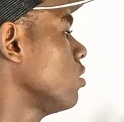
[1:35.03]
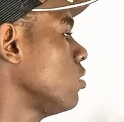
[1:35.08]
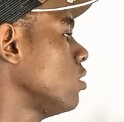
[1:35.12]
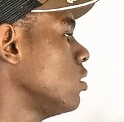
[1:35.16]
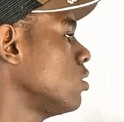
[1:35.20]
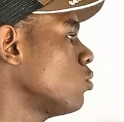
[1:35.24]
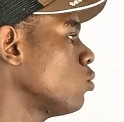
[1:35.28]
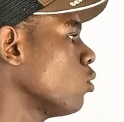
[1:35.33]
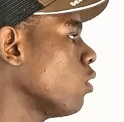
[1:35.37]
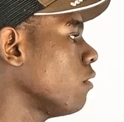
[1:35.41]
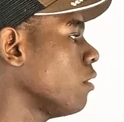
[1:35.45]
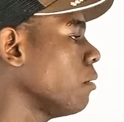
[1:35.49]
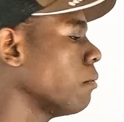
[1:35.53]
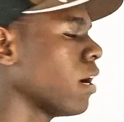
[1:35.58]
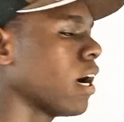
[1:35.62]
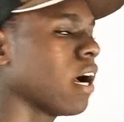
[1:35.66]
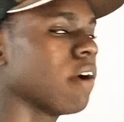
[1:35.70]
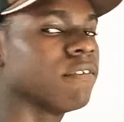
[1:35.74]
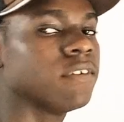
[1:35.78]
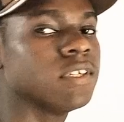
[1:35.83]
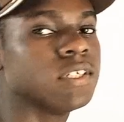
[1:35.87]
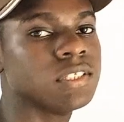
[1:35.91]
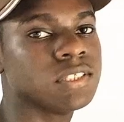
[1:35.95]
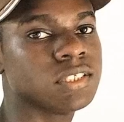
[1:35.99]
the two of them are
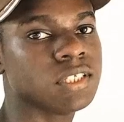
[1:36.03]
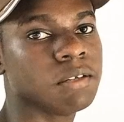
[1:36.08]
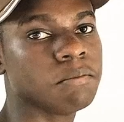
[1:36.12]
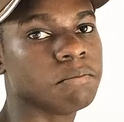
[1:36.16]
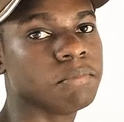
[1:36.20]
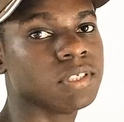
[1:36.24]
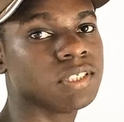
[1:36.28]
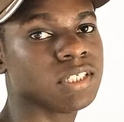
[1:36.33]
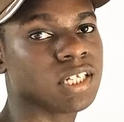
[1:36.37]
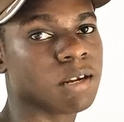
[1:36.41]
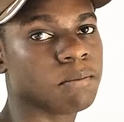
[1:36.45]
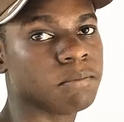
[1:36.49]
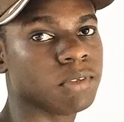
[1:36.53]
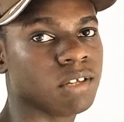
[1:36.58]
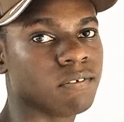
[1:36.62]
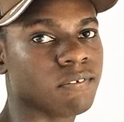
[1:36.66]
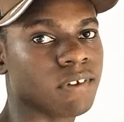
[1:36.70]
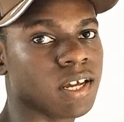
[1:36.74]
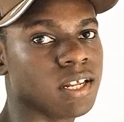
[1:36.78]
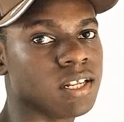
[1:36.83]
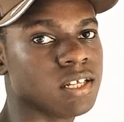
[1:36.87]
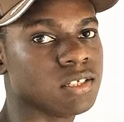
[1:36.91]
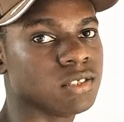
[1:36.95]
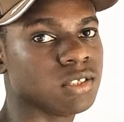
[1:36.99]
having the same base and I'm
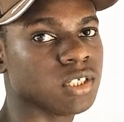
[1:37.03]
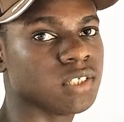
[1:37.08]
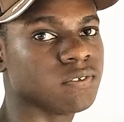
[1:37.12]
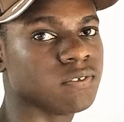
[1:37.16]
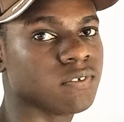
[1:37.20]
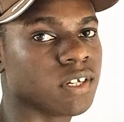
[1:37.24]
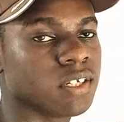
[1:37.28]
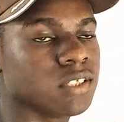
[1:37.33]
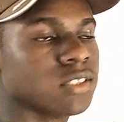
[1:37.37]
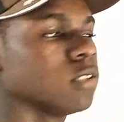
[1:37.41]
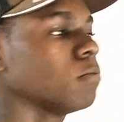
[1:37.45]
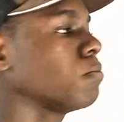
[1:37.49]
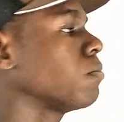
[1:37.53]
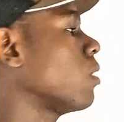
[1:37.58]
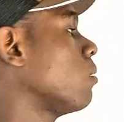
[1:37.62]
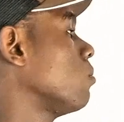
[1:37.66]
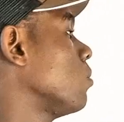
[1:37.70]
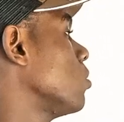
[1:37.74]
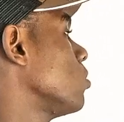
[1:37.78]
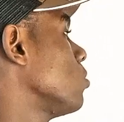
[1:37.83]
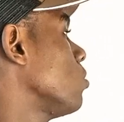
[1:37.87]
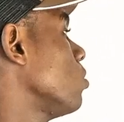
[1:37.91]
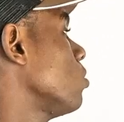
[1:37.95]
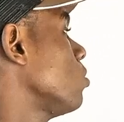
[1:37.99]
divided. Just very simple.
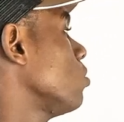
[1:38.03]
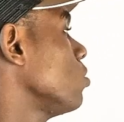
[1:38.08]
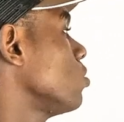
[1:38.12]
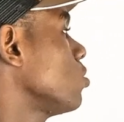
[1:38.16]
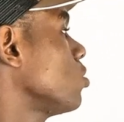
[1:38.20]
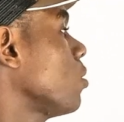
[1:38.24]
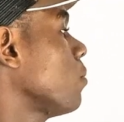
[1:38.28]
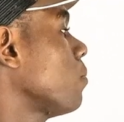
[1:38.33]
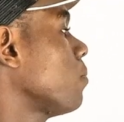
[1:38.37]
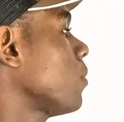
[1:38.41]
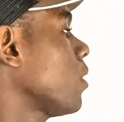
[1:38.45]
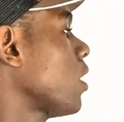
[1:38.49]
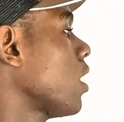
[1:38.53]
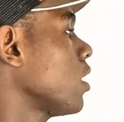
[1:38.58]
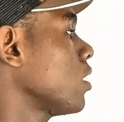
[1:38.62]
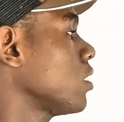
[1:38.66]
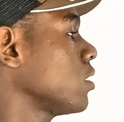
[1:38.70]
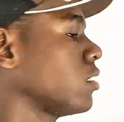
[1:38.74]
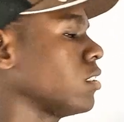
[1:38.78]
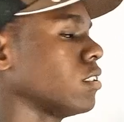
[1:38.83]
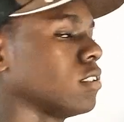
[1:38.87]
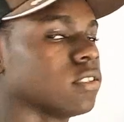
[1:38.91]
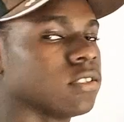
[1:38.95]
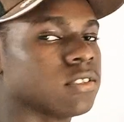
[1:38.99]
I'm just going to
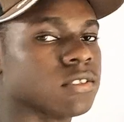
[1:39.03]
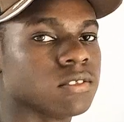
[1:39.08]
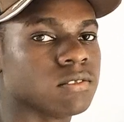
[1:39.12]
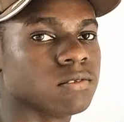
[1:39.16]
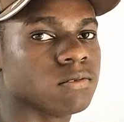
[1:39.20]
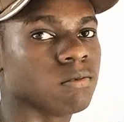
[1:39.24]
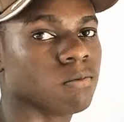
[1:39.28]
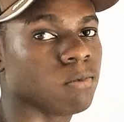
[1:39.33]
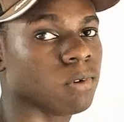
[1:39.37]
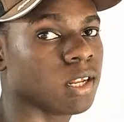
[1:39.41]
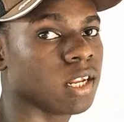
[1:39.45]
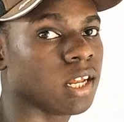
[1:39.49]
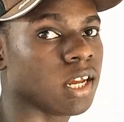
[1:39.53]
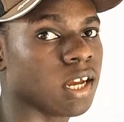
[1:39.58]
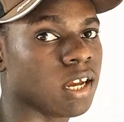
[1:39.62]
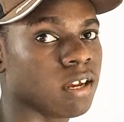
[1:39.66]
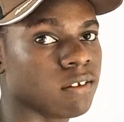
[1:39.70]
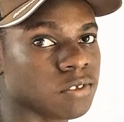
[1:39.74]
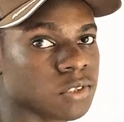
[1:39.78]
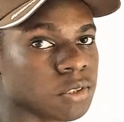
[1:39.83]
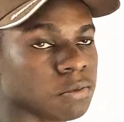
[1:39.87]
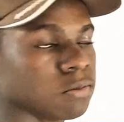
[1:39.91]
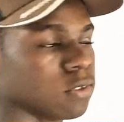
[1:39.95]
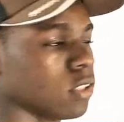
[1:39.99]
subtract it when I
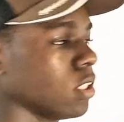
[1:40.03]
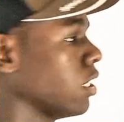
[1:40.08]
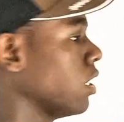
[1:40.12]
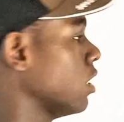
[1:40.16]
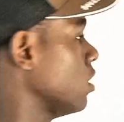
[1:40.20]
have something